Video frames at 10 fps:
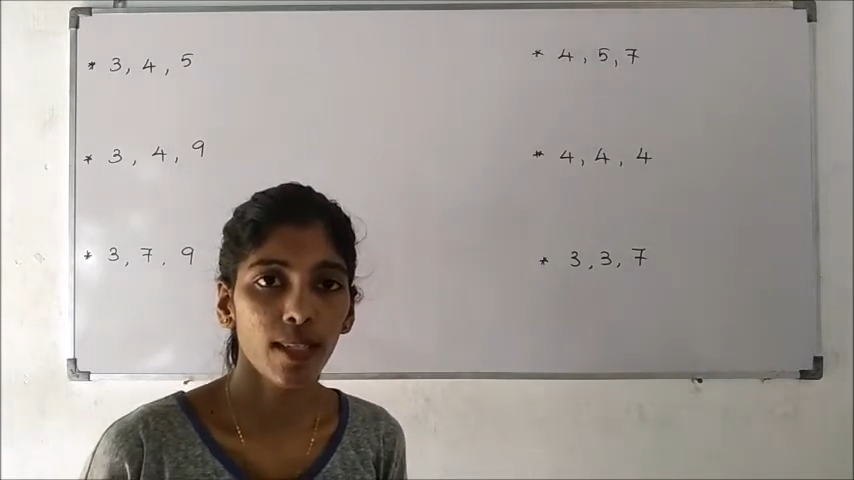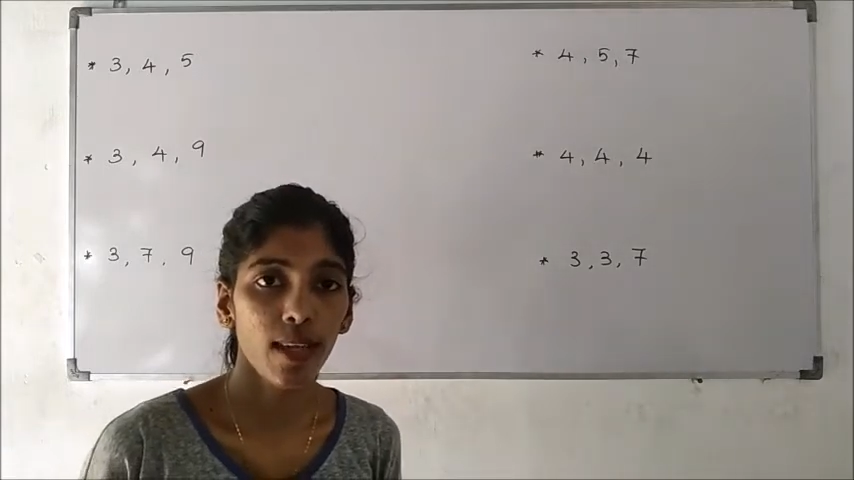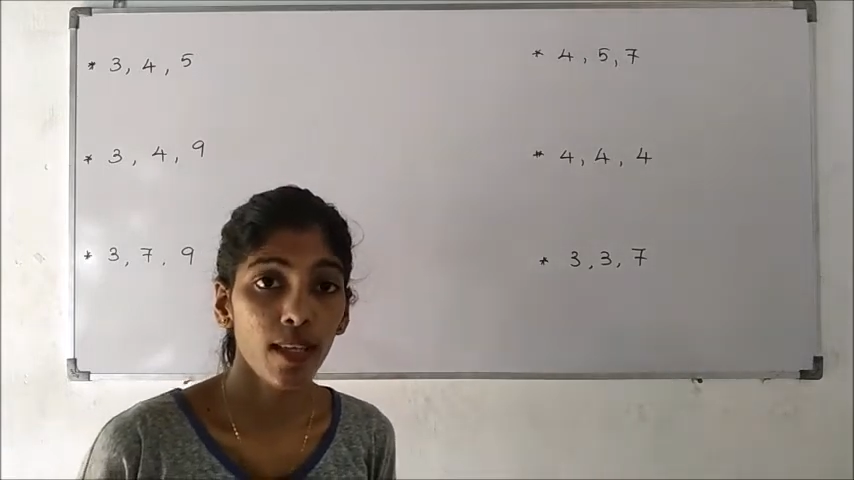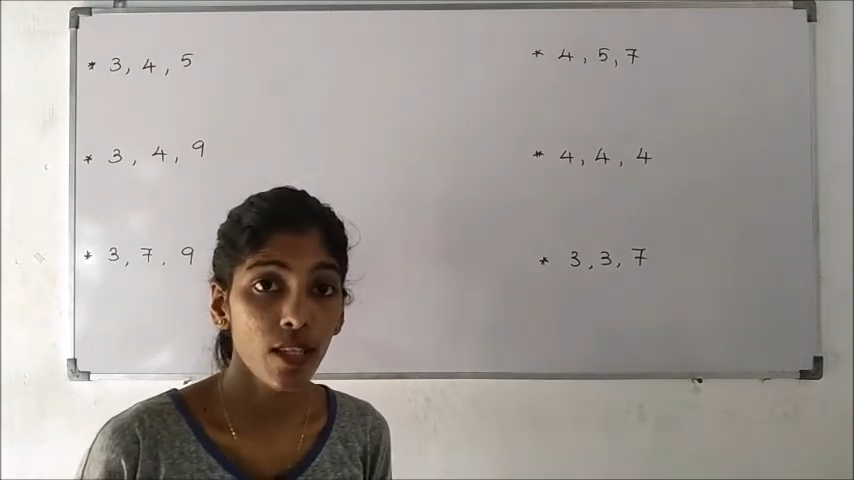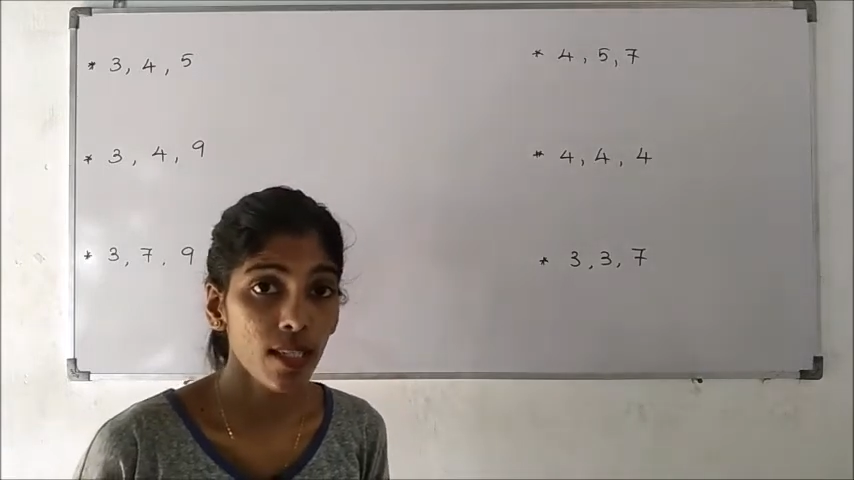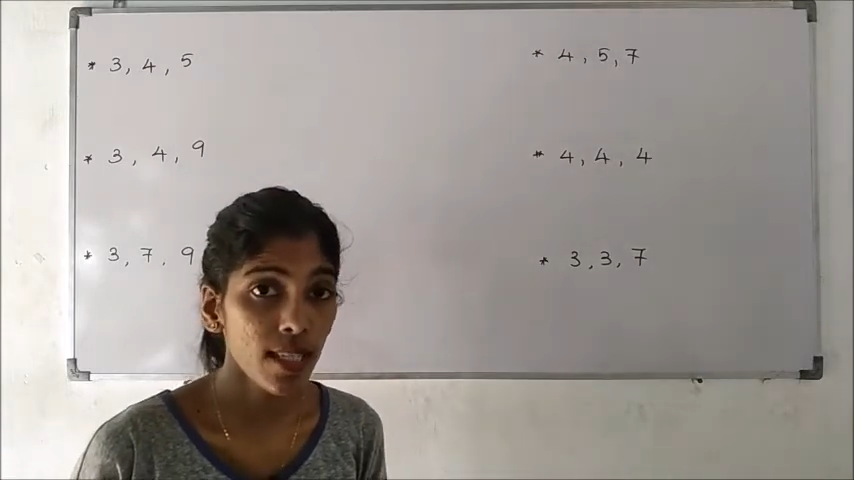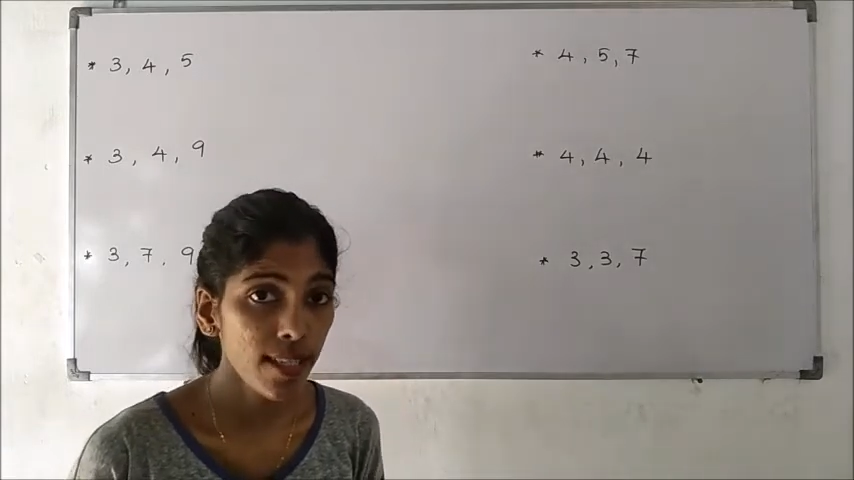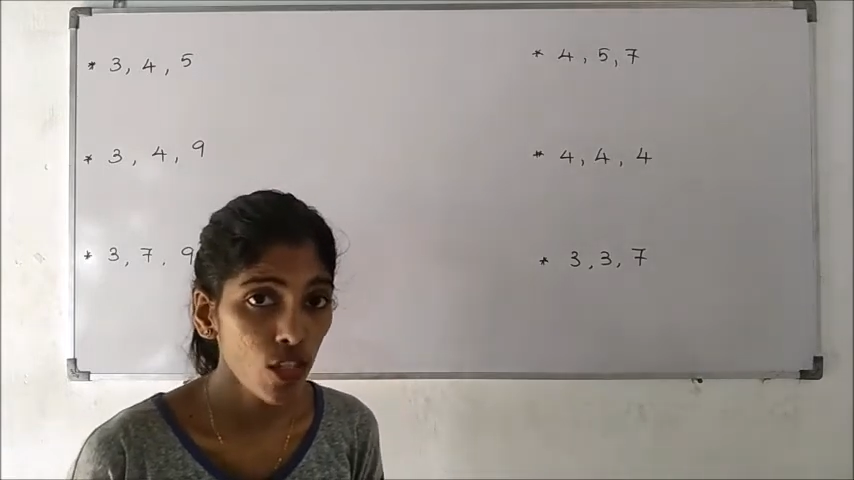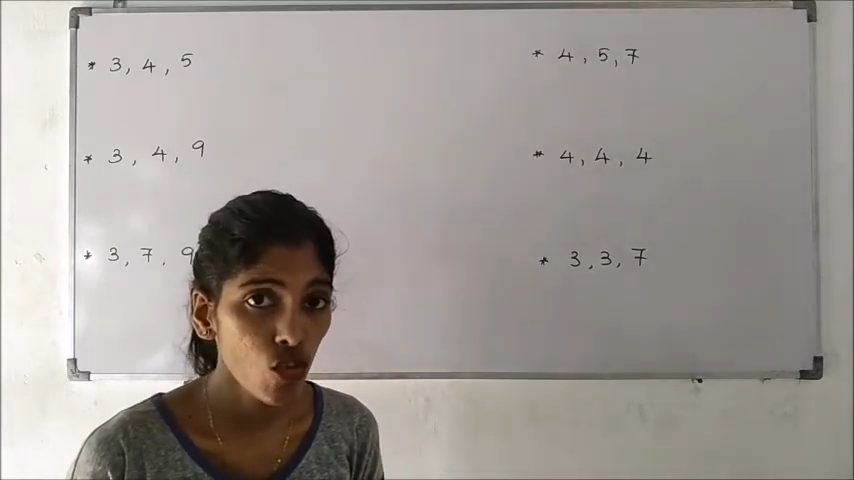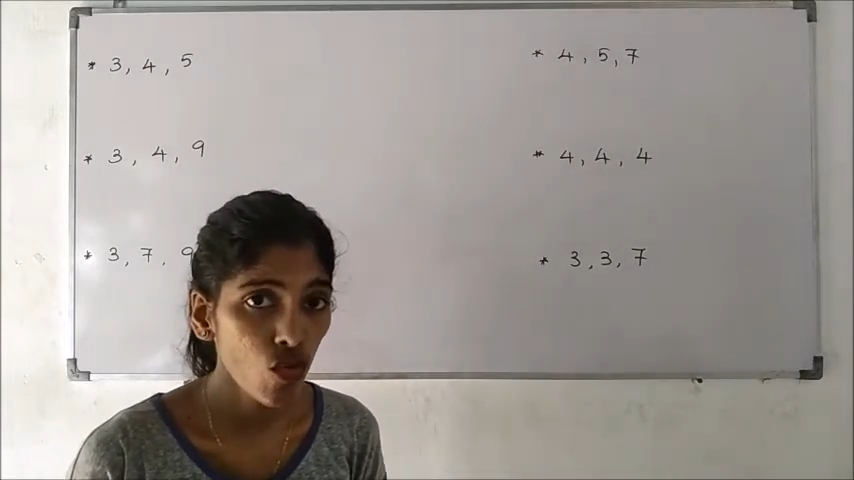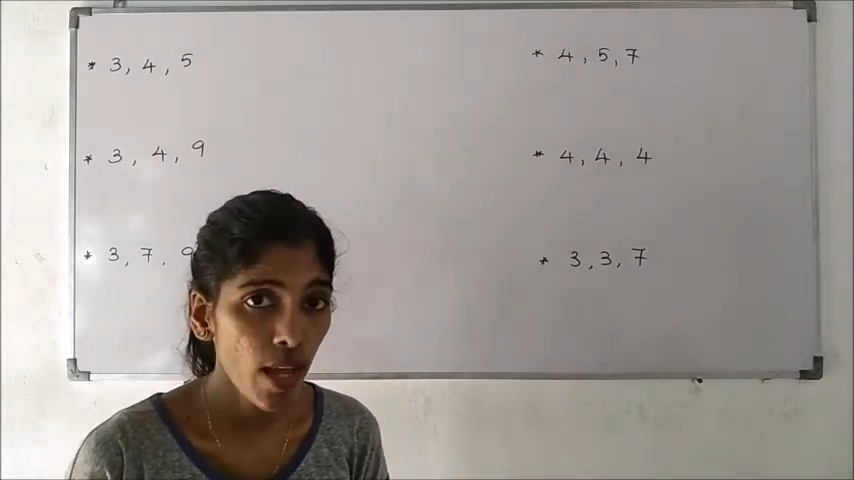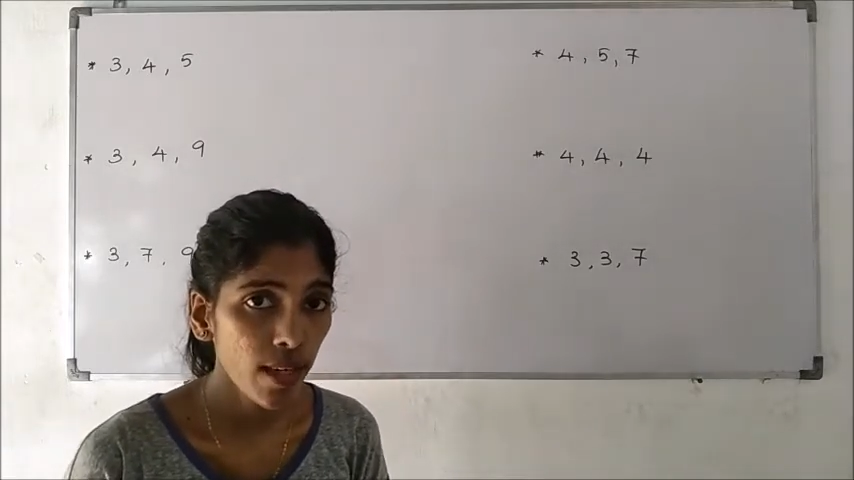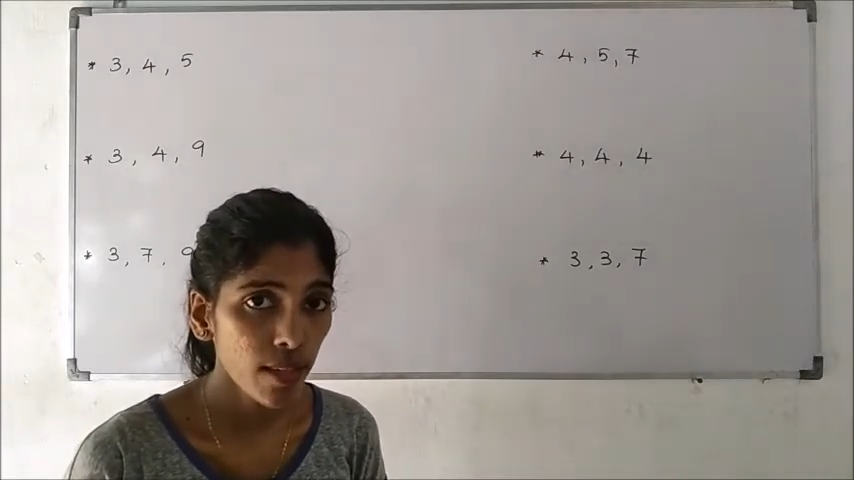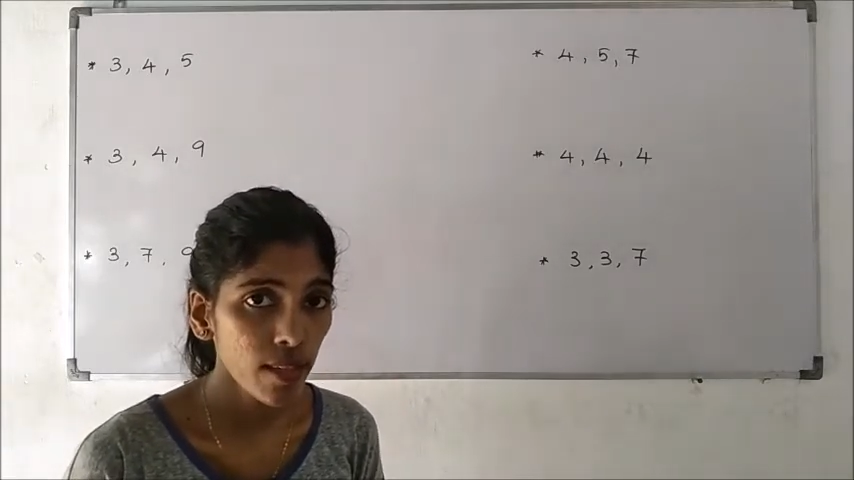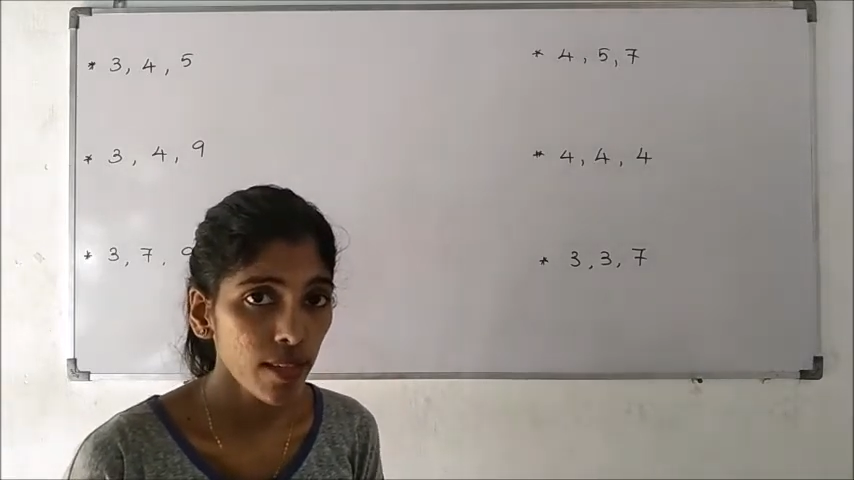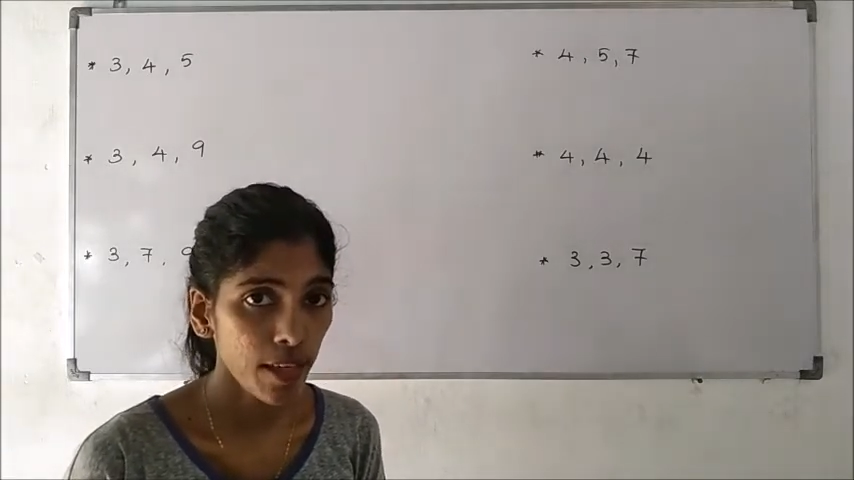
an isosceles triangle.